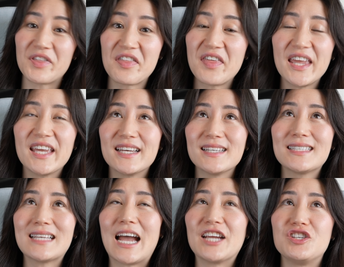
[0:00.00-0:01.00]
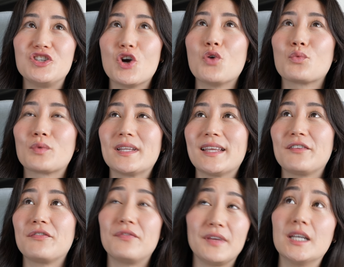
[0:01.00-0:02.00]
the thing is, I don't really
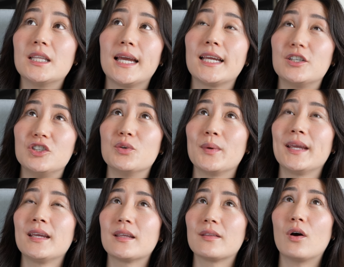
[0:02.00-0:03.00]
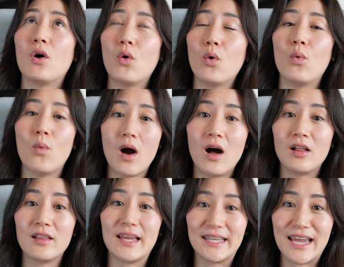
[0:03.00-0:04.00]
feel like doing the whole
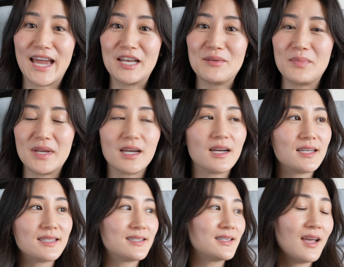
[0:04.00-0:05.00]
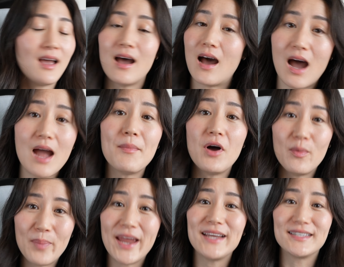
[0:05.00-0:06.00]
wall again because I'm all
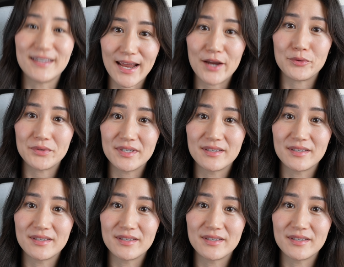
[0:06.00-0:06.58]
painted out.